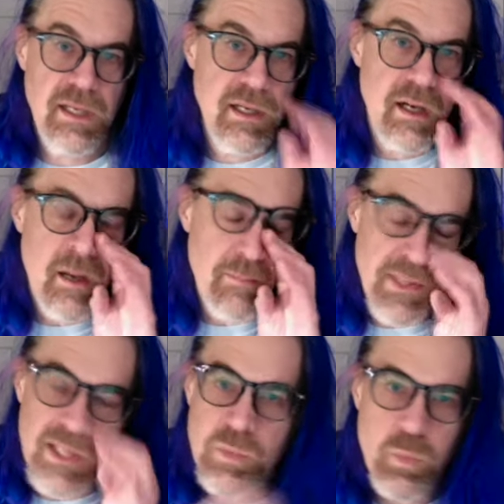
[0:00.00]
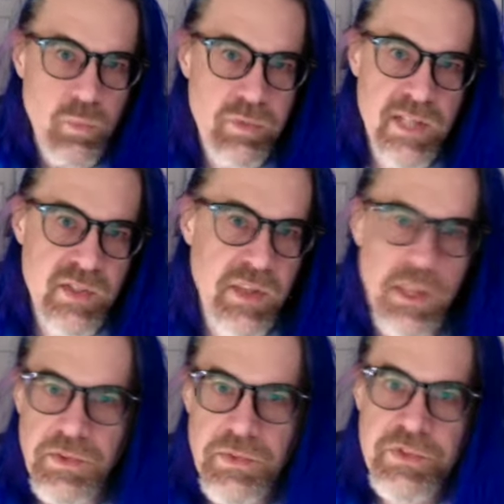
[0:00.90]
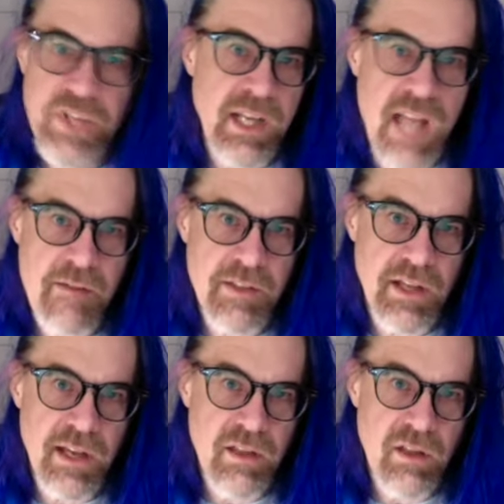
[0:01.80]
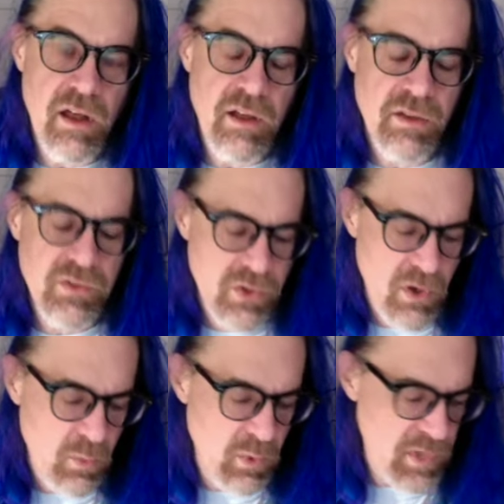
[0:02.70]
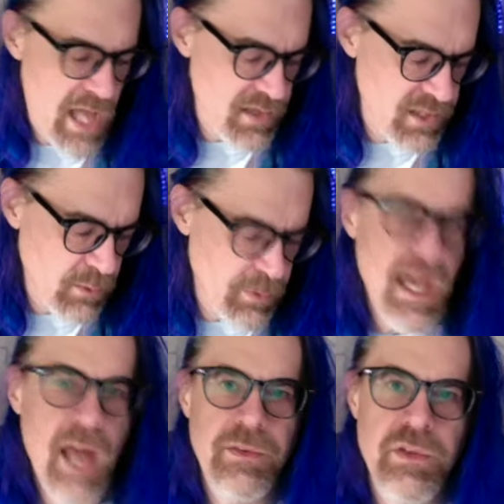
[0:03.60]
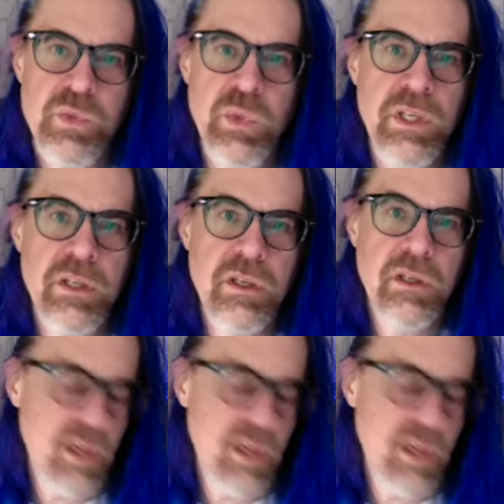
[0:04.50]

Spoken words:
But that's in the second half of the dialogue, so we'll not deal with that this week.